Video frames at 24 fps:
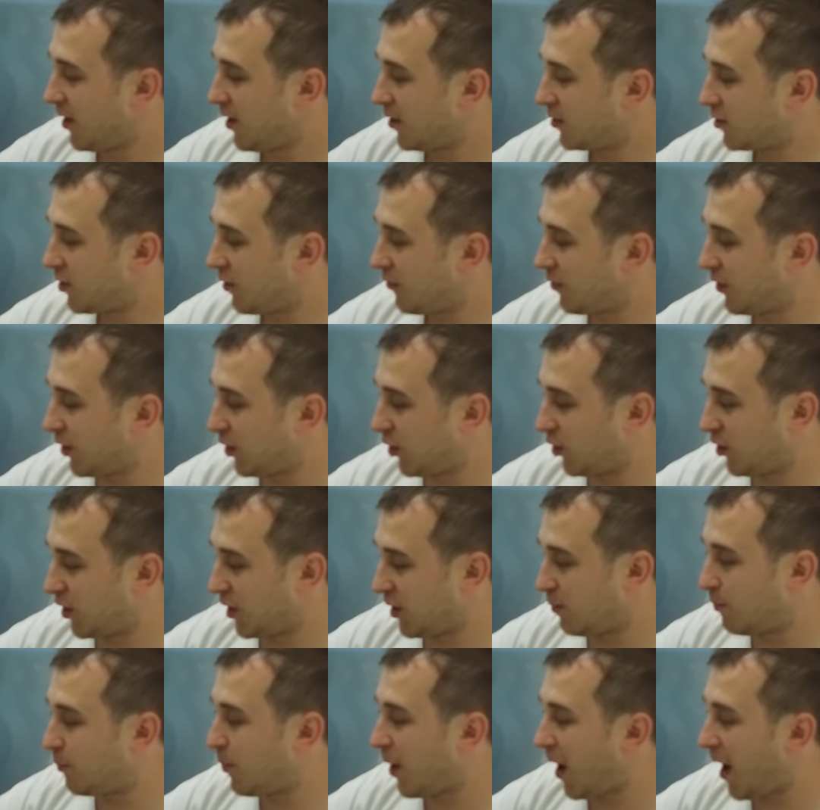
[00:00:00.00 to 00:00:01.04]
So if you look at
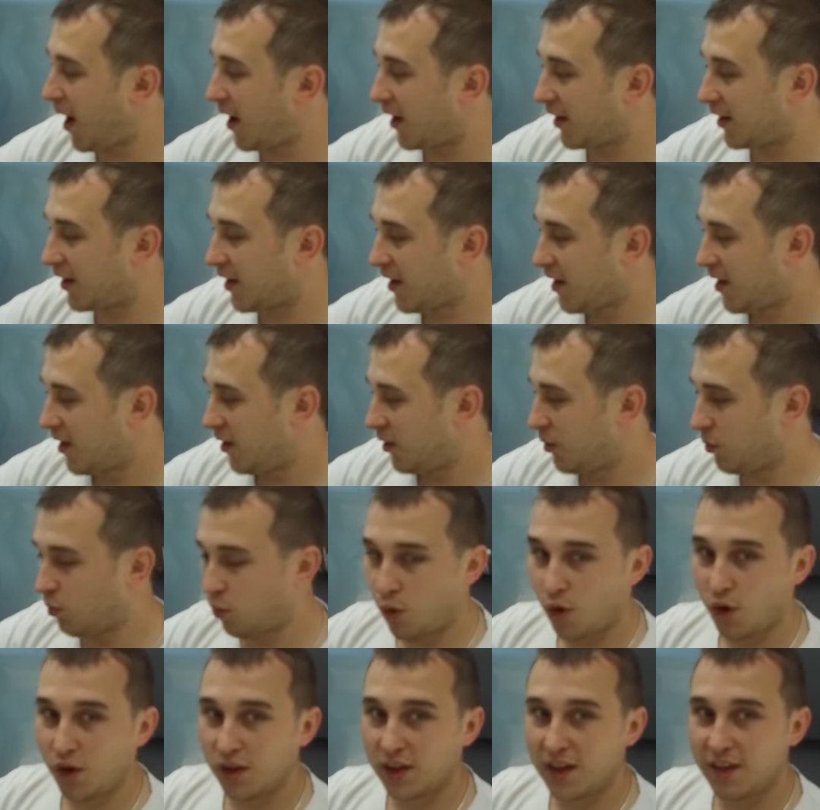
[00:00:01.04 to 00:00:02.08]
the back, the
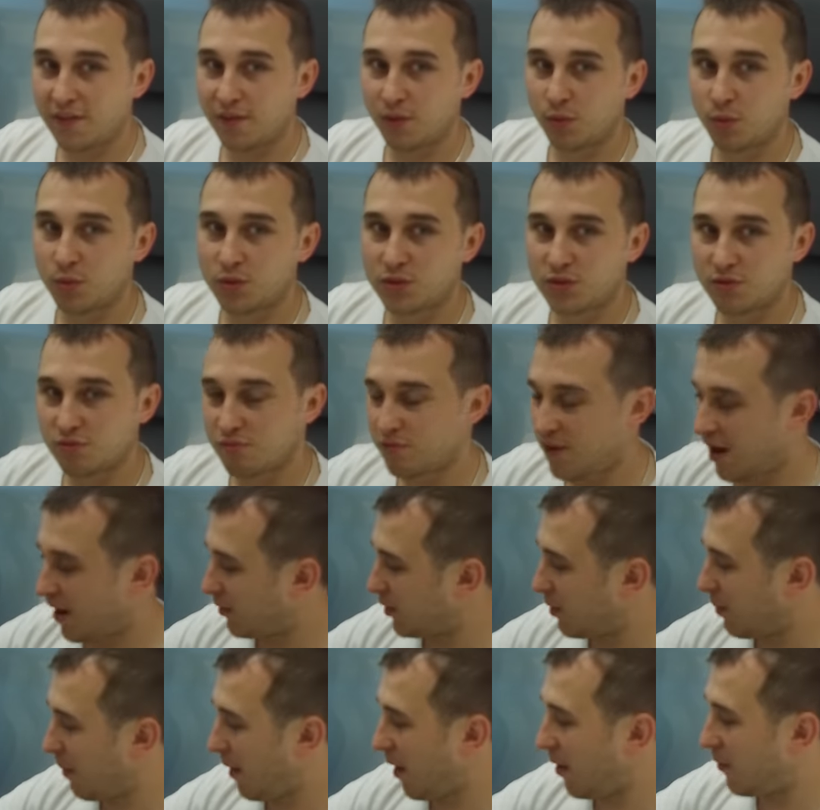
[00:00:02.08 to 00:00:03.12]
water level was
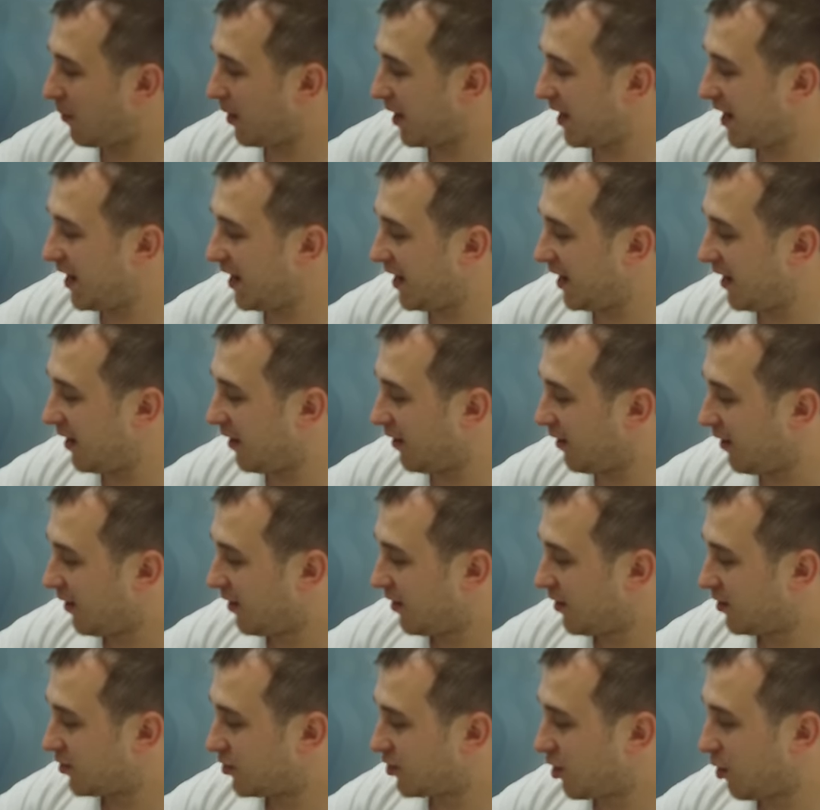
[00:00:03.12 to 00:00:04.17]
around about here.
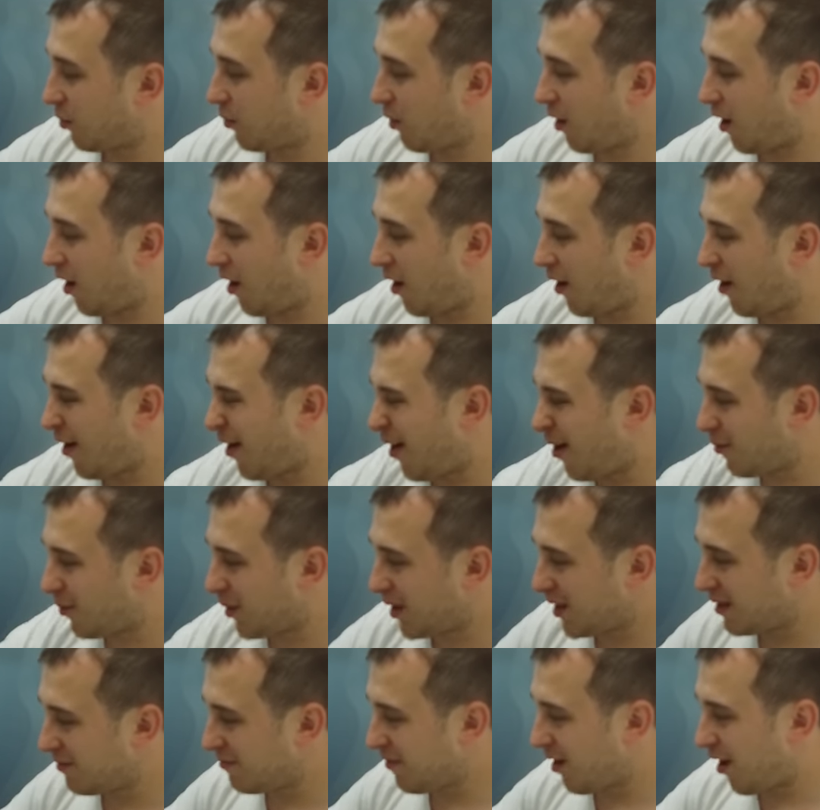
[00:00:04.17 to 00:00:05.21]
So
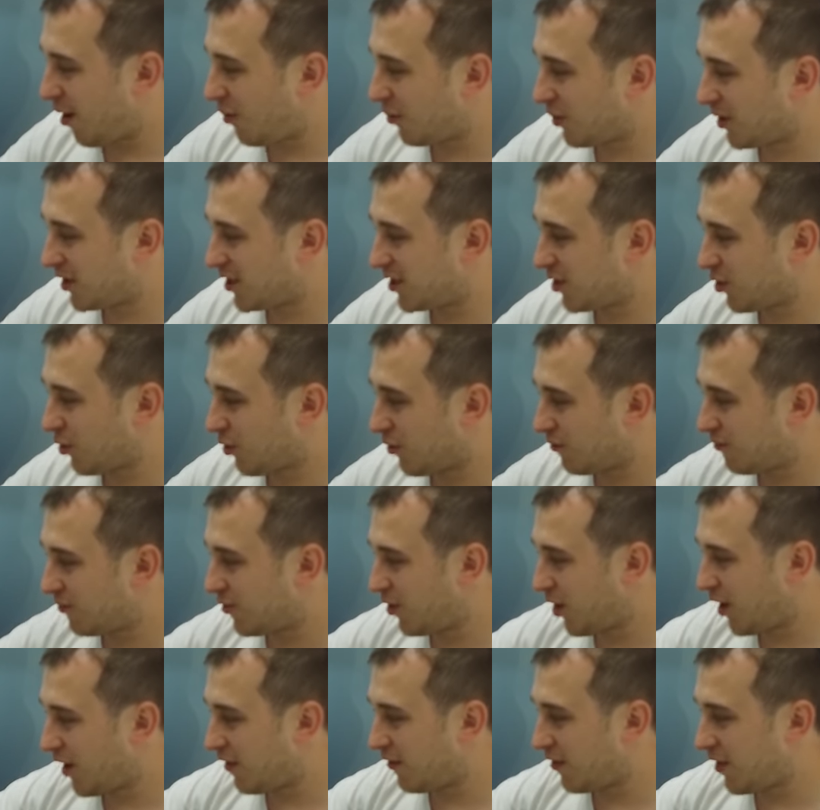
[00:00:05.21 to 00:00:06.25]
only sort of,
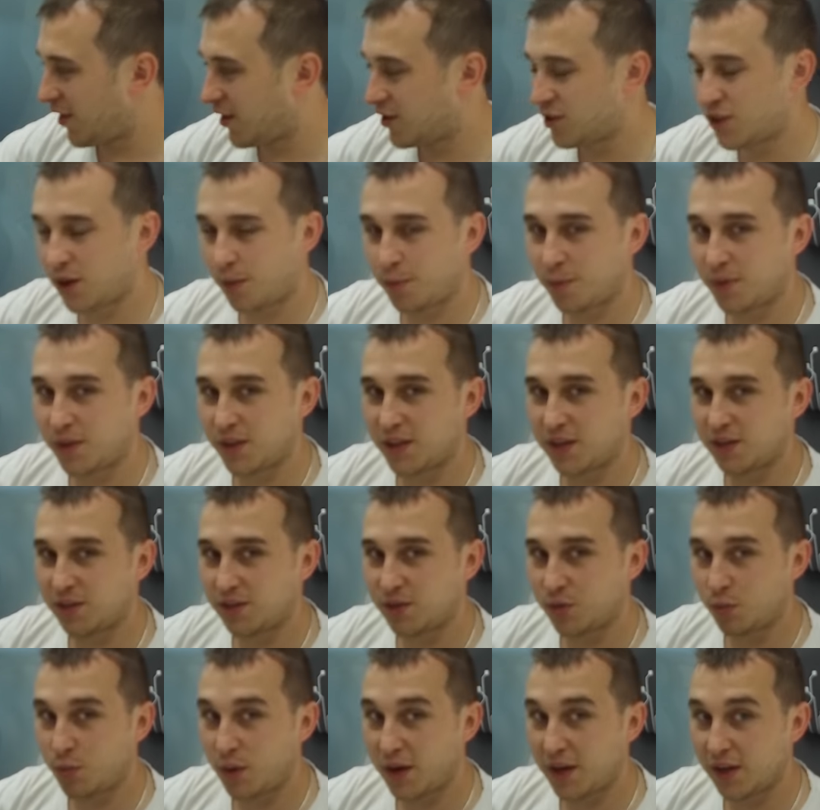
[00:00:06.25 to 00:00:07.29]
not even at the top of the
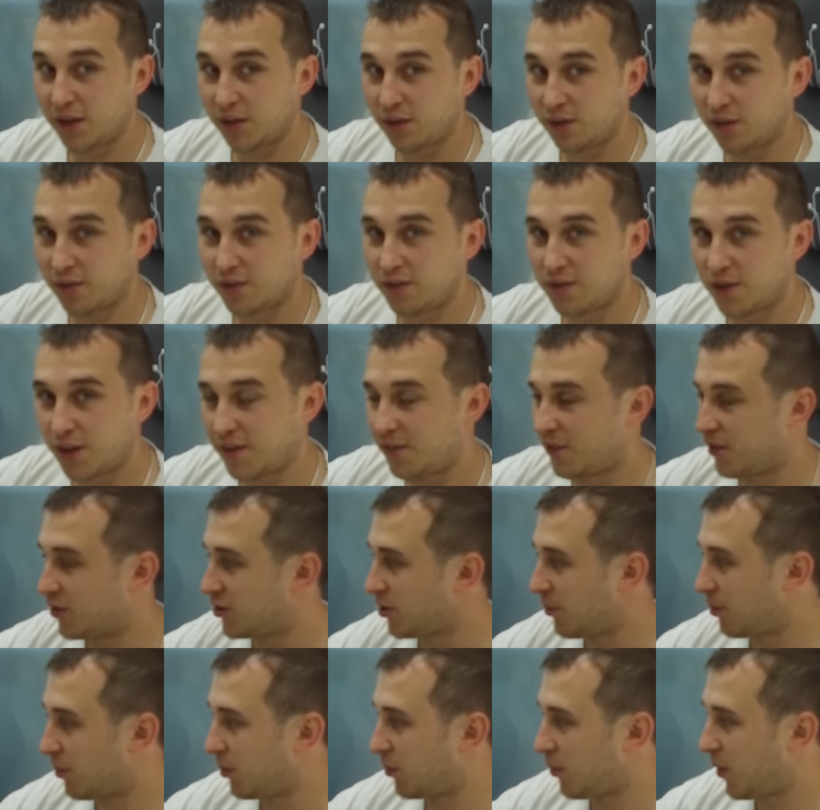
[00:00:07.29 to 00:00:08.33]
wheel, not even at the
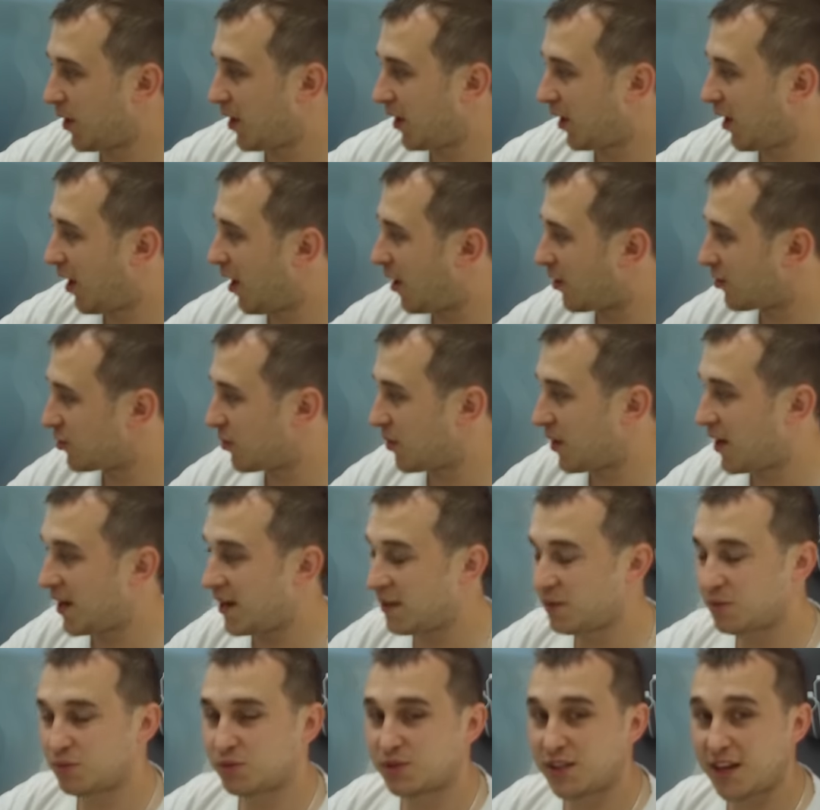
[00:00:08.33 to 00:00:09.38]
top of the wheel arch. So
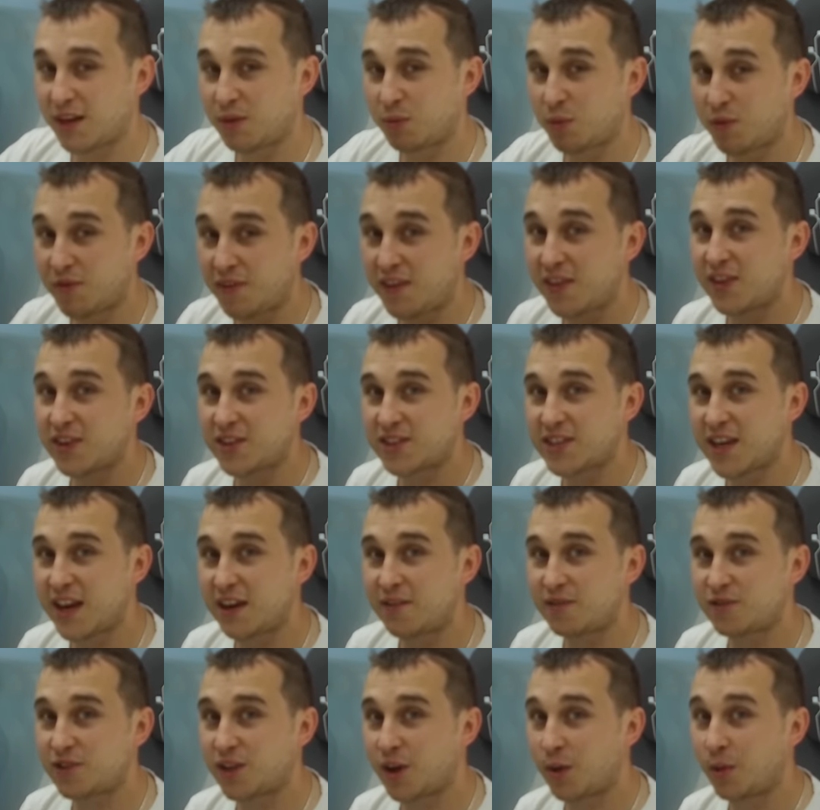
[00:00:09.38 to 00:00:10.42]
it's within the
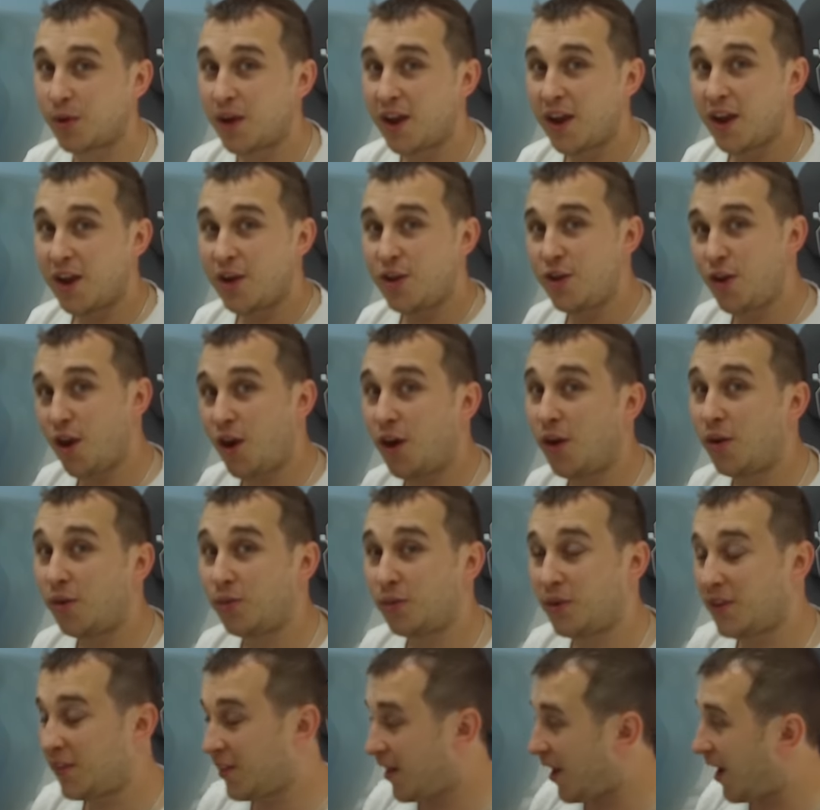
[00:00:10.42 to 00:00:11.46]
safe zone. Not
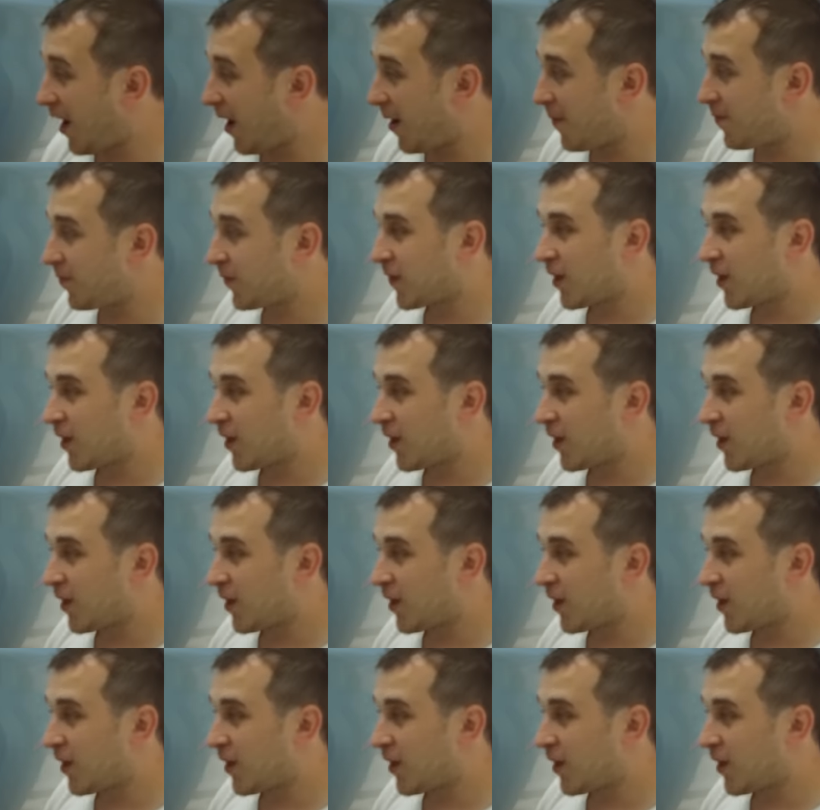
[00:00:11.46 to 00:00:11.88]
only that,